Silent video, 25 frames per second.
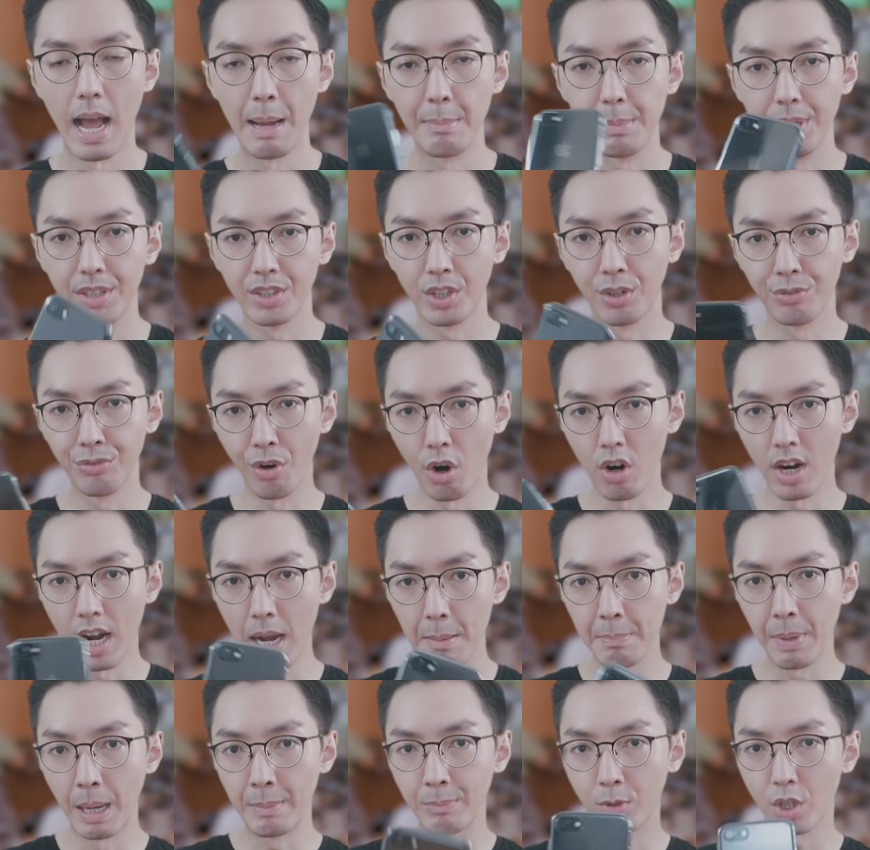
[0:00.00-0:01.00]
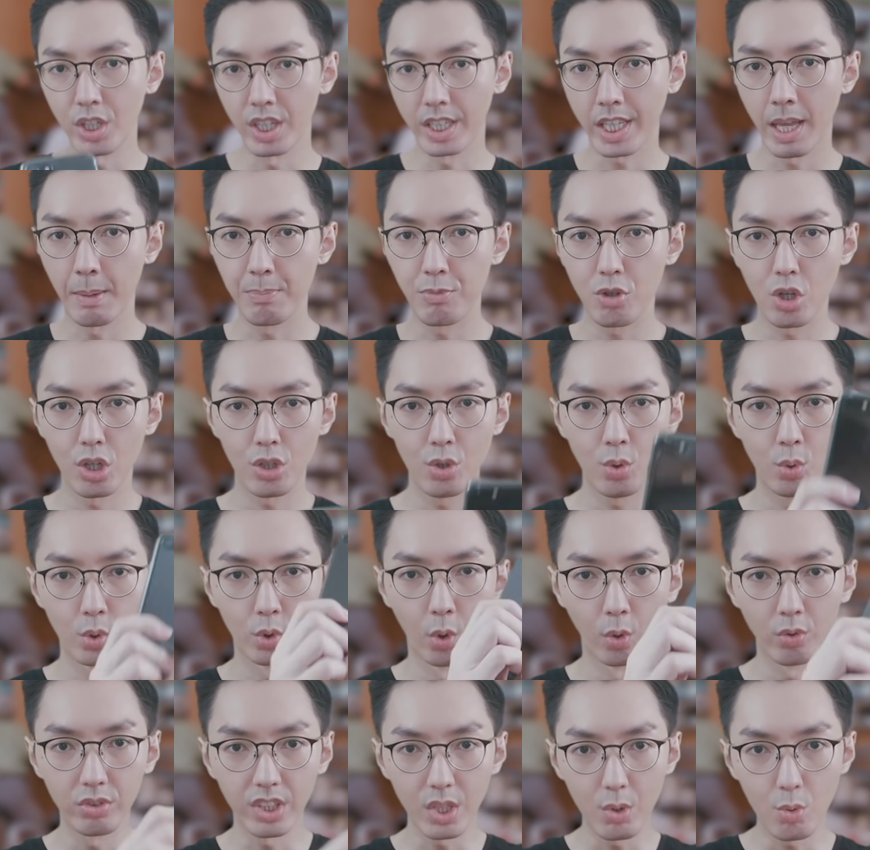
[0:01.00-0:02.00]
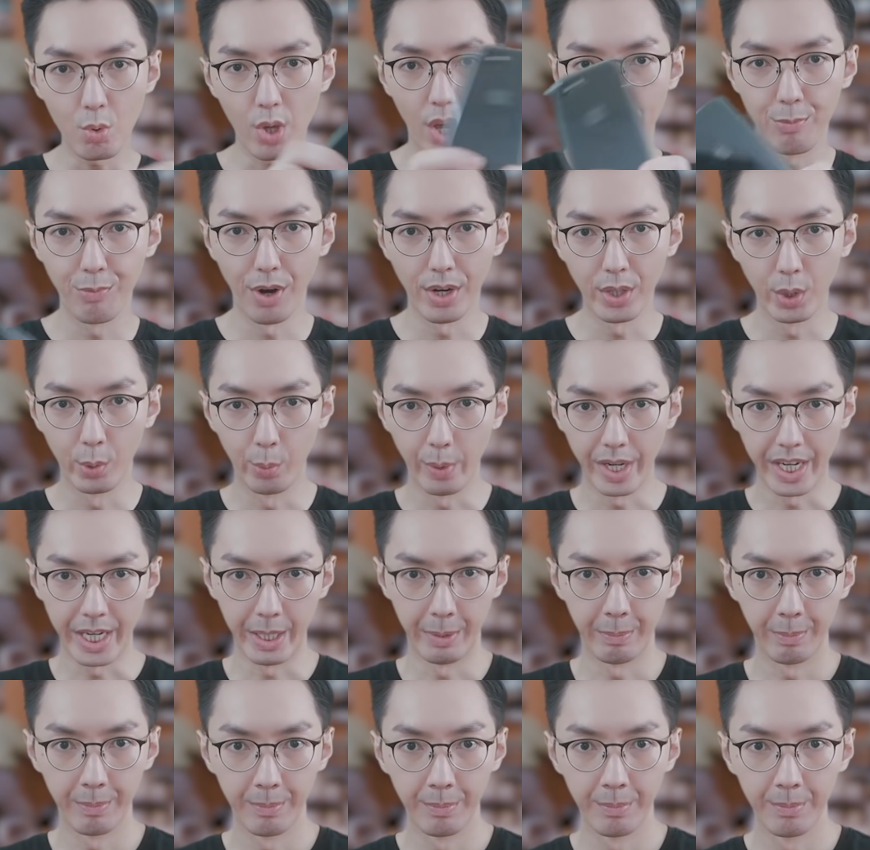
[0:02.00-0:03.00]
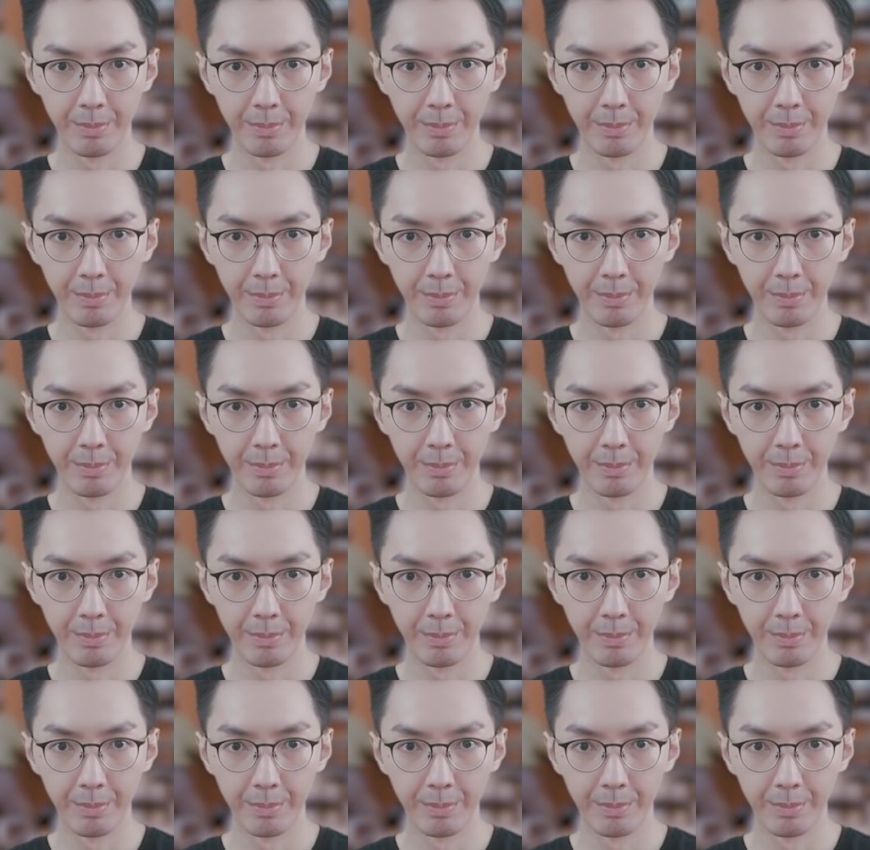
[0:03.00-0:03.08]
I'm in the wrong, huh, but I'm gonna capture you. Don't think you can run away.